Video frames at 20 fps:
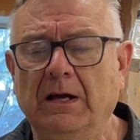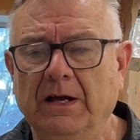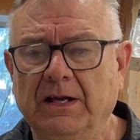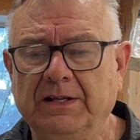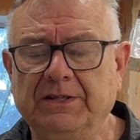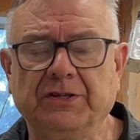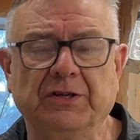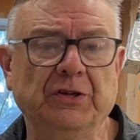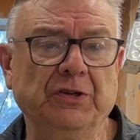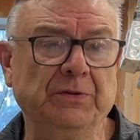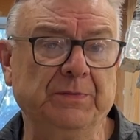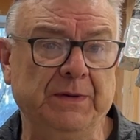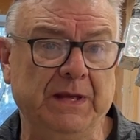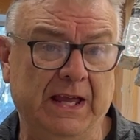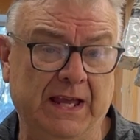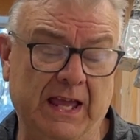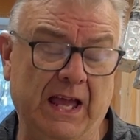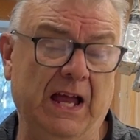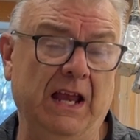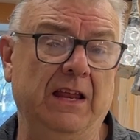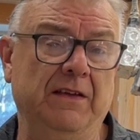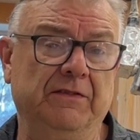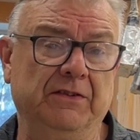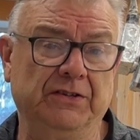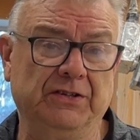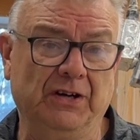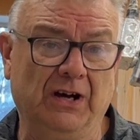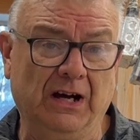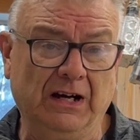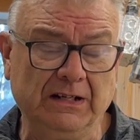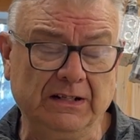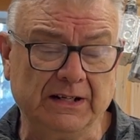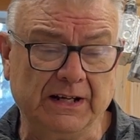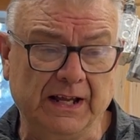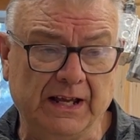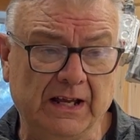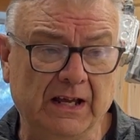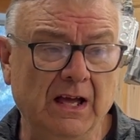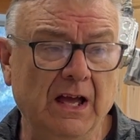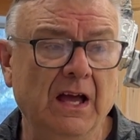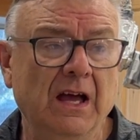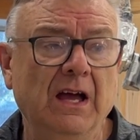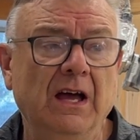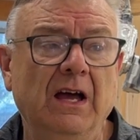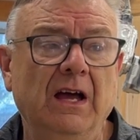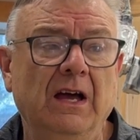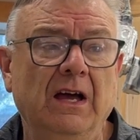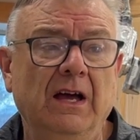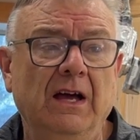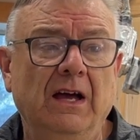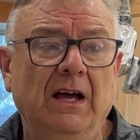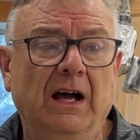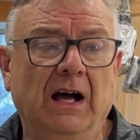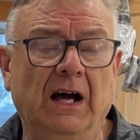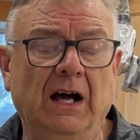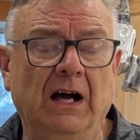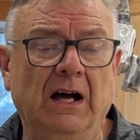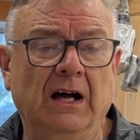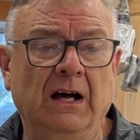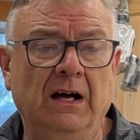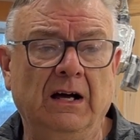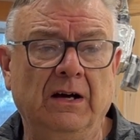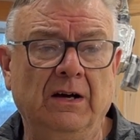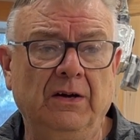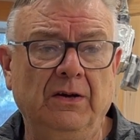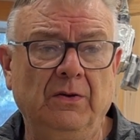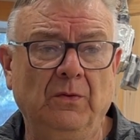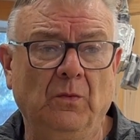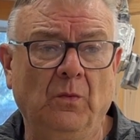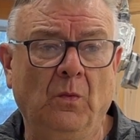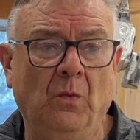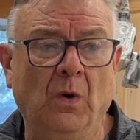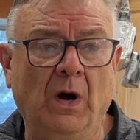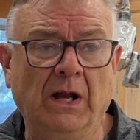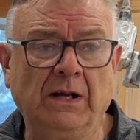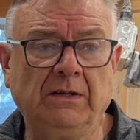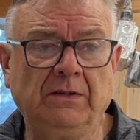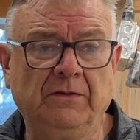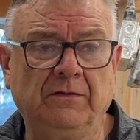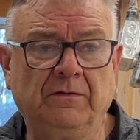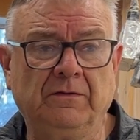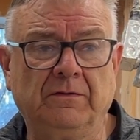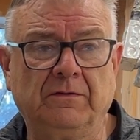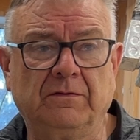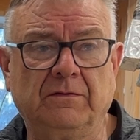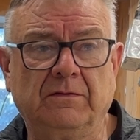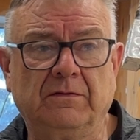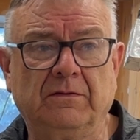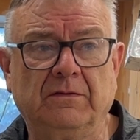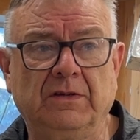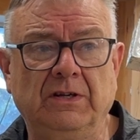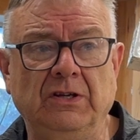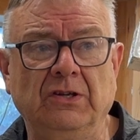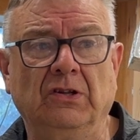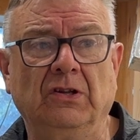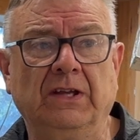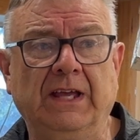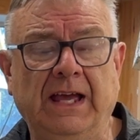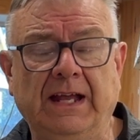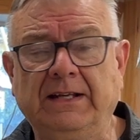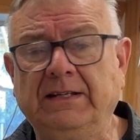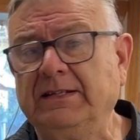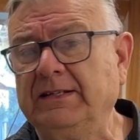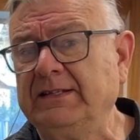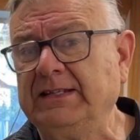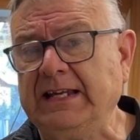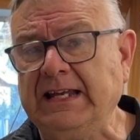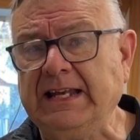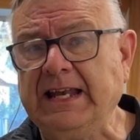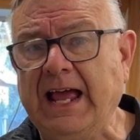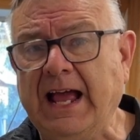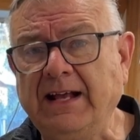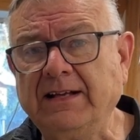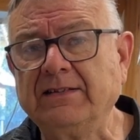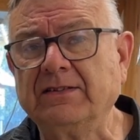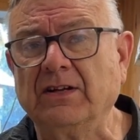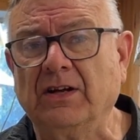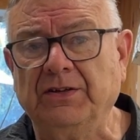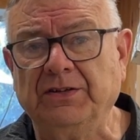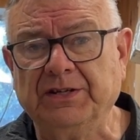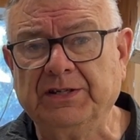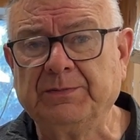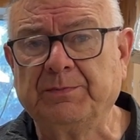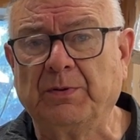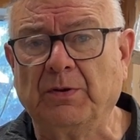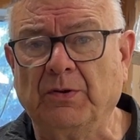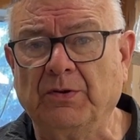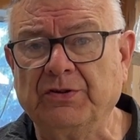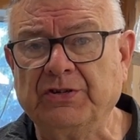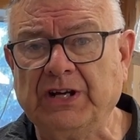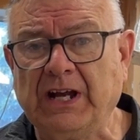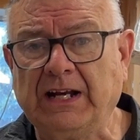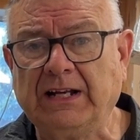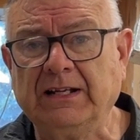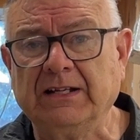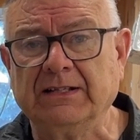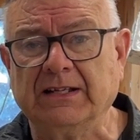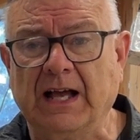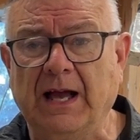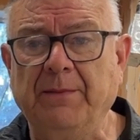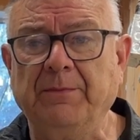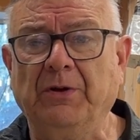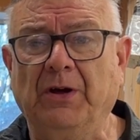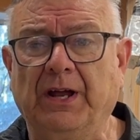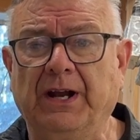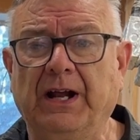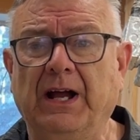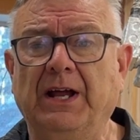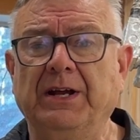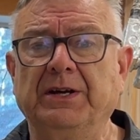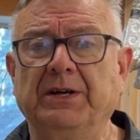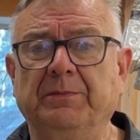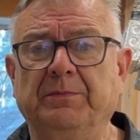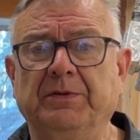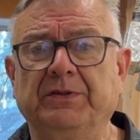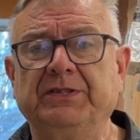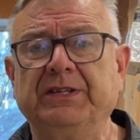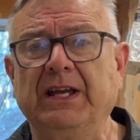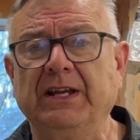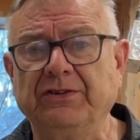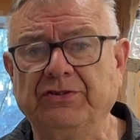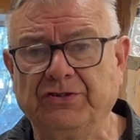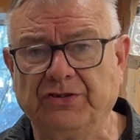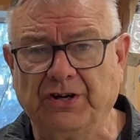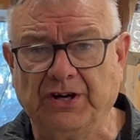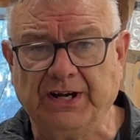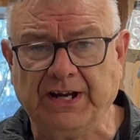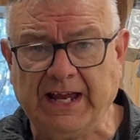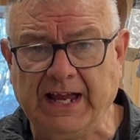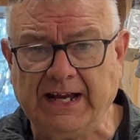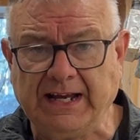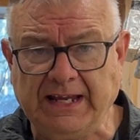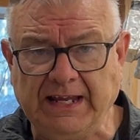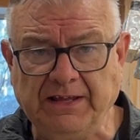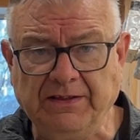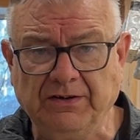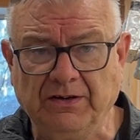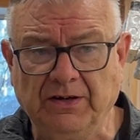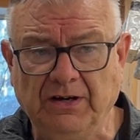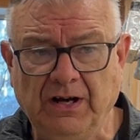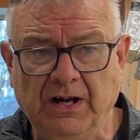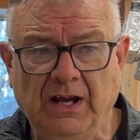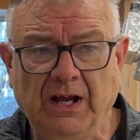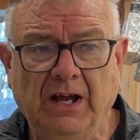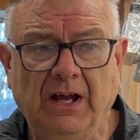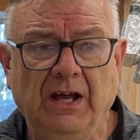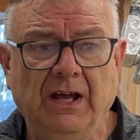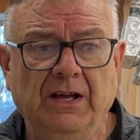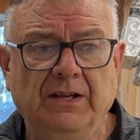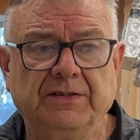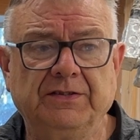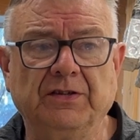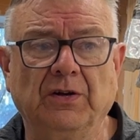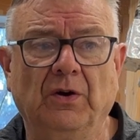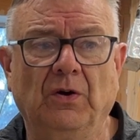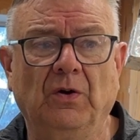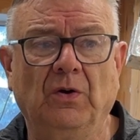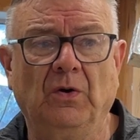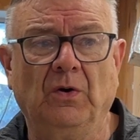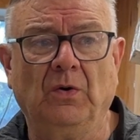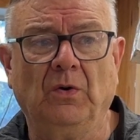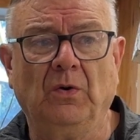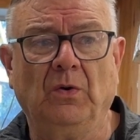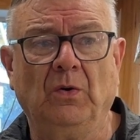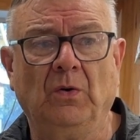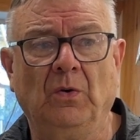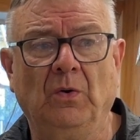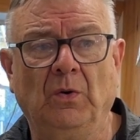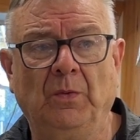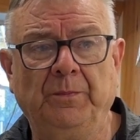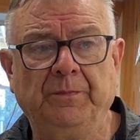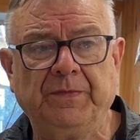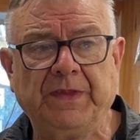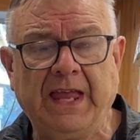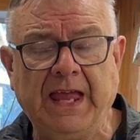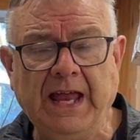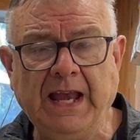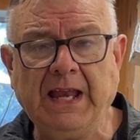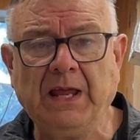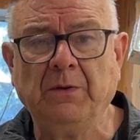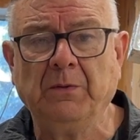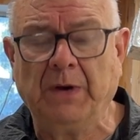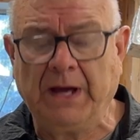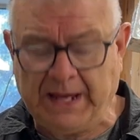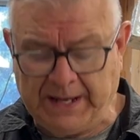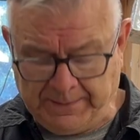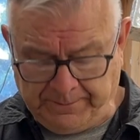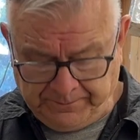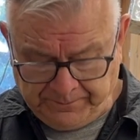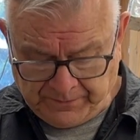excuse me, I can't even talk today. What you'll get to see next on this project, because I'm not 100% sure yet either. So anyway,